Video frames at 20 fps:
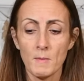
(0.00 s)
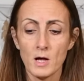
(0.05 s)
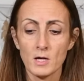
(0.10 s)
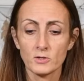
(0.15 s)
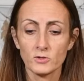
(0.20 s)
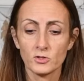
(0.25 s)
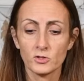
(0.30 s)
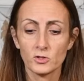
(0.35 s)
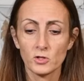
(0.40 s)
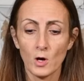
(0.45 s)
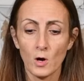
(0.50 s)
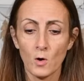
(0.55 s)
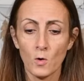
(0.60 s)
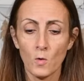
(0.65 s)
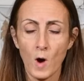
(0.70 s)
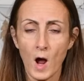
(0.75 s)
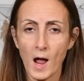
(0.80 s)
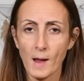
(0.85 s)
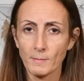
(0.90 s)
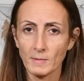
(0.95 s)

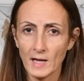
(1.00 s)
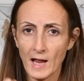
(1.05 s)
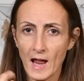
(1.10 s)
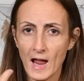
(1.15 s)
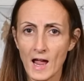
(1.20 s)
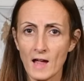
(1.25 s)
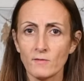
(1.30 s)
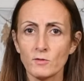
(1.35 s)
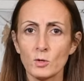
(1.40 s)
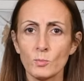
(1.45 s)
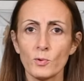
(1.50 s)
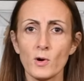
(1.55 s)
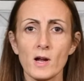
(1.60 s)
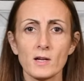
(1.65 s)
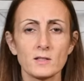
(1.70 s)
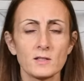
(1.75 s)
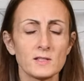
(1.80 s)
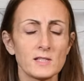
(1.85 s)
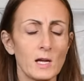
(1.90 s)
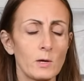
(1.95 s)
So I'm going to have you
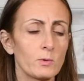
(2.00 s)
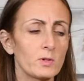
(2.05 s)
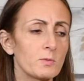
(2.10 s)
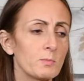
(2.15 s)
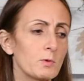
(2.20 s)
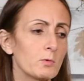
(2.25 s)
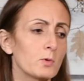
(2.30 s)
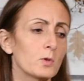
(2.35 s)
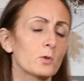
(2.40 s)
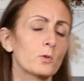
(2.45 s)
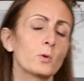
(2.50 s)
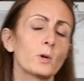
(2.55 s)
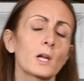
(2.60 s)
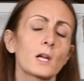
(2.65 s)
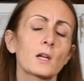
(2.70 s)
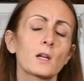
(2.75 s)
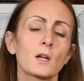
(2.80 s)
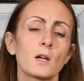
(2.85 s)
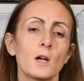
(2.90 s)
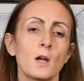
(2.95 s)
practice that with me real
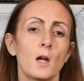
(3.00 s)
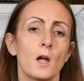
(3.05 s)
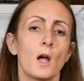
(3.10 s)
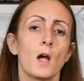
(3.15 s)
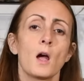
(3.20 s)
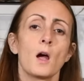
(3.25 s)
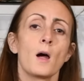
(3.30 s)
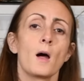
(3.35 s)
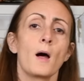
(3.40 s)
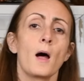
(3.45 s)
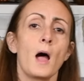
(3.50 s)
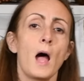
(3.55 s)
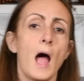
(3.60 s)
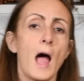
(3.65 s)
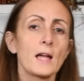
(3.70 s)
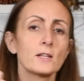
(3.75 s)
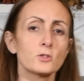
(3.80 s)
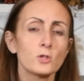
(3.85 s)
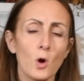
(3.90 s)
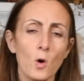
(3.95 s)
quick.
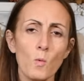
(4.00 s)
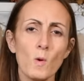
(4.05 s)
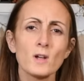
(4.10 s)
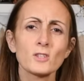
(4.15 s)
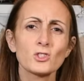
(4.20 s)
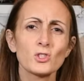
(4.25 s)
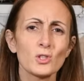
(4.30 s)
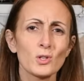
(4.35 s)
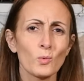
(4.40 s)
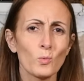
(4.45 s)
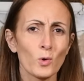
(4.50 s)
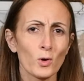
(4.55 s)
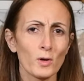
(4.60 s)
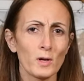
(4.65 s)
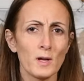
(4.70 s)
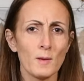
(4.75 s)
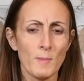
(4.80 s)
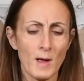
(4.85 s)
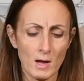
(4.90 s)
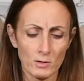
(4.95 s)
I don't want you to
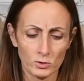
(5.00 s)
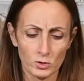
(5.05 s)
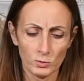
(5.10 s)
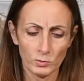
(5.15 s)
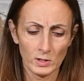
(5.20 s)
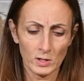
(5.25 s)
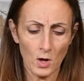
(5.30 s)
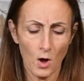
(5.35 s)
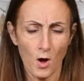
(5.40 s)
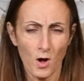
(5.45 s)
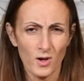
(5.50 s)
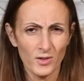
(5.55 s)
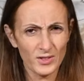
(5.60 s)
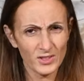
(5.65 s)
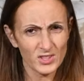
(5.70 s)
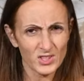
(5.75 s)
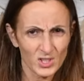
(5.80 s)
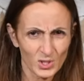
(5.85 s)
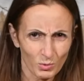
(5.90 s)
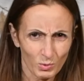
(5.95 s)
worry about doing all the
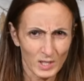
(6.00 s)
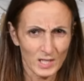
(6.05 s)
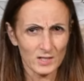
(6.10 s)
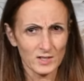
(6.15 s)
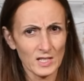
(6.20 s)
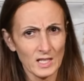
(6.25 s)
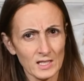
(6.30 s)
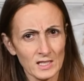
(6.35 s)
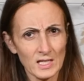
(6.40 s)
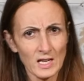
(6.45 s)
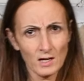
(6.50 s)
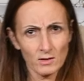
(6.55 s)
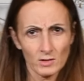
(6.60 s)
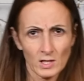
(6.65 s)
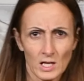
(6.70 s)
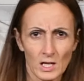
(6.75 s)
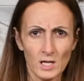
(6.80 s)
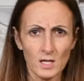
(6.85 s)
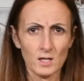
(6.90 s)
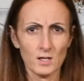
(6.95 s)
squeezing down
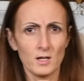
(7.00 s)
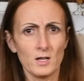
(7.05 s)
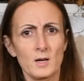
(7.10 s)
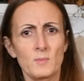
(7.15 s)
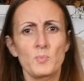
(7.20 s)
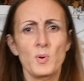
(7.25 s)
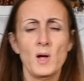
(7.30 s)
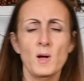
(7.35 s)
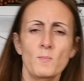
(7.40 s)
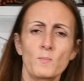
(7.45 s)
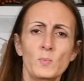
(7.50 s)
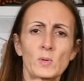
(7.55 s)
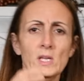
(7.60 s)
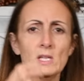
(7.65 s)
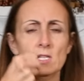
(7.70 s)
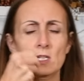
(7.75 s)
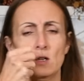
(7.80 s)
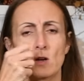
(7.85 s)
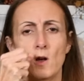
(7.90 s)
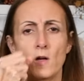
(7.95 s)
here and
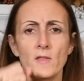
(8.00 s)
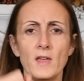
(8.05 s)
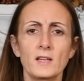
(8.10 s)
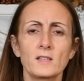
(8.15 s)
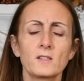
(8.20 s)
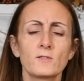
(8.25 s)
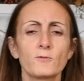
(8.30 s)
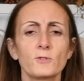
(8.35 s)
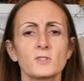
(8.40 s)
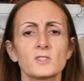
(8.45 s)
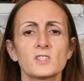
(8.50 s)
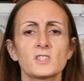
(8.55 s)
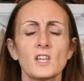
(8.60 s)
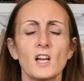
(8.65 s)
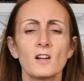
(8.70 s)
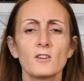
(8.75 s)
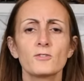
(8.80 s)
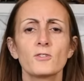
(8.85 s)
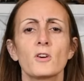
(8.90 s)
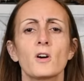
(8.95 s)
pumping and all that different
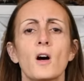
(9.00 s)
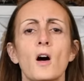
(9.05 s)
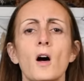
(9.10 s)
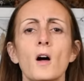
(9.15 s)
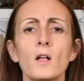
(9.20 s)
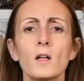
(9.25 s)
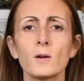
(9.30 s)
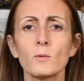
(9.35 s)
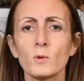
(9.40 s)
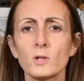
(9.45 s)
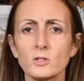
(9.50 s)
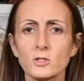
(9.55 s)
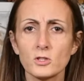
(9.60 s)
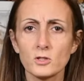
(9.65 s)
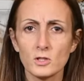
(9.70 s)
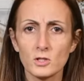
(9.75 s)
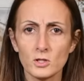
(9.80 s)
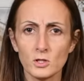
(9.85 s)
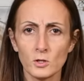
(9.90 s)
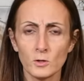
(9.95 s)
stuff. All I want you
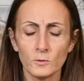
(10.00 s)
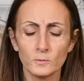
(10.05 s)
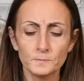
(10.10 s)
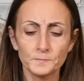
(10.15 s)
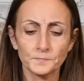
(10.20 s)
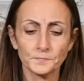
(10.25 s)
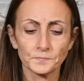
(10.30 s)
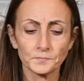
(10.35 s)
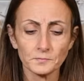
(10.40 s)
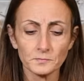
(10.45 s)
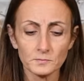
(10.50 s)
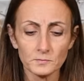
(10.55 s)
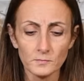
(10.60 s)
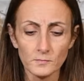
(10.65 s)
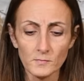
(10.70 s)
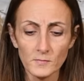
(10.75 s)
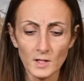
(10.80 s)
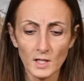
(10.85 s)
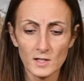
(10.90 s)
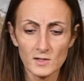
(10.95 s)
to do
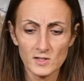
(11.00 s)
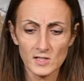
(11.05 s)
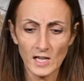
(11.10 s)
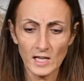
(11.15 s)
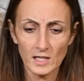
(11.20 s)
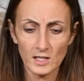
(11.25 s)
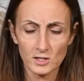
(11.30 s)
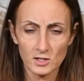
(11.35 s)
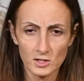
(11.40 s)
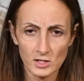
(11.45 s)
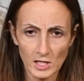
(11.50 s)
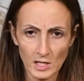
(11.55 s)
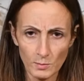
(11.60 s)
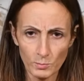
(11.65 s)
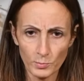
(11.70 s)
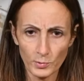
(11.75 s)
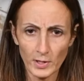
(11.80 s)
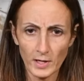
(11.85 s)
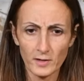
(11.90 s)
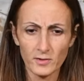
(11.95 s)
is take a
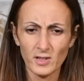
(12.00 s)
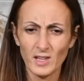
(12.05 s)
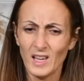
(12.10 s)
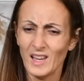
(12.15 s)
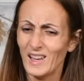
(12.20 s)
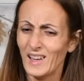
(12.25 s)
deep breath.